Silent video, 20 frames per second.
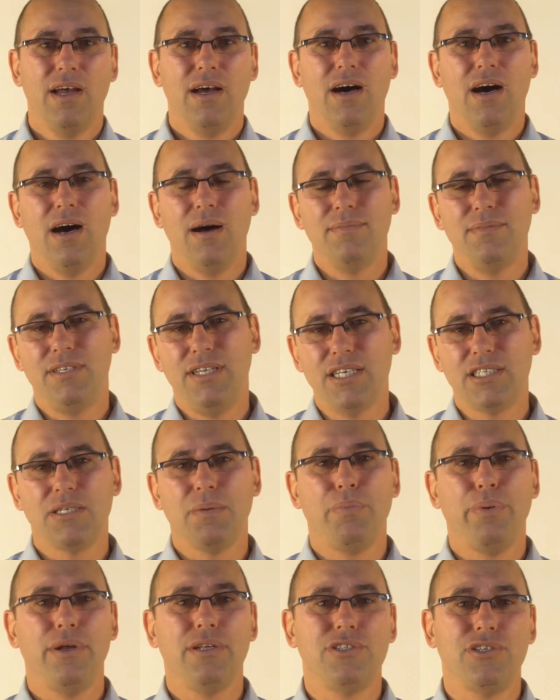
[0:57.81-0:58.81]
um,
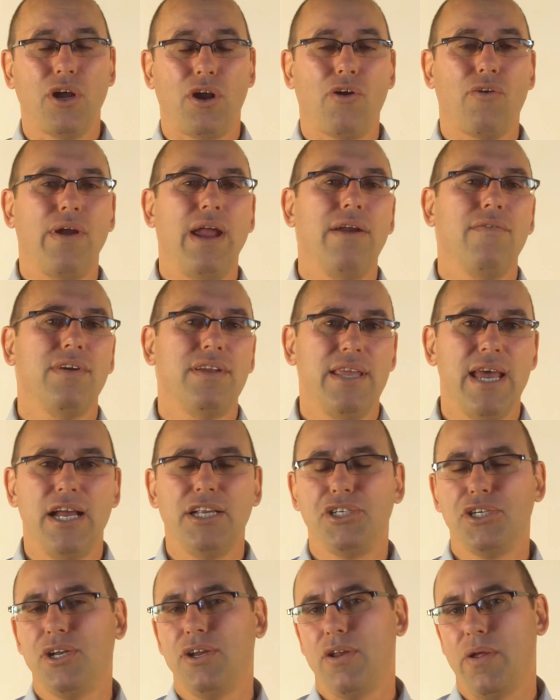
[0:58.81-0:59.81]
disciplines to create
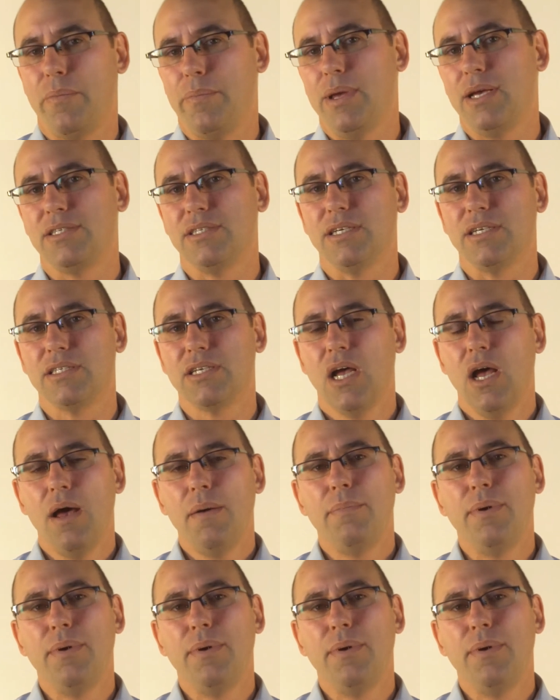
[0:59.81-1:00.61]
retention in their business.